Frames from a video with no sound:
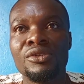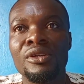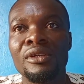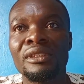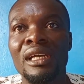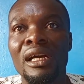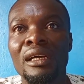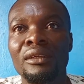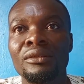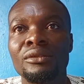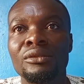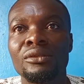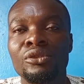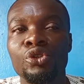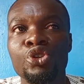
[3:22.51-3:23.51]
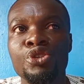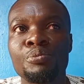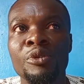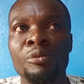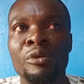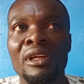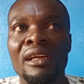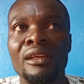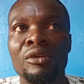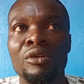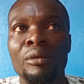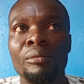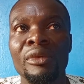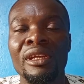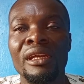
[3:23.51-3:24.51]
Sometimes those people that
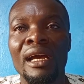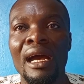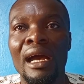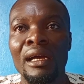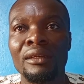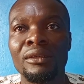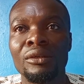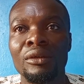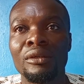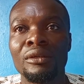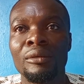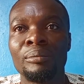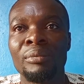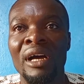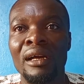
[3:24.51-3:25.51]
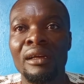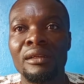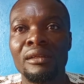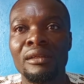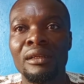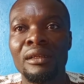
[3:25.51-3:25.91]
commit an act on the bike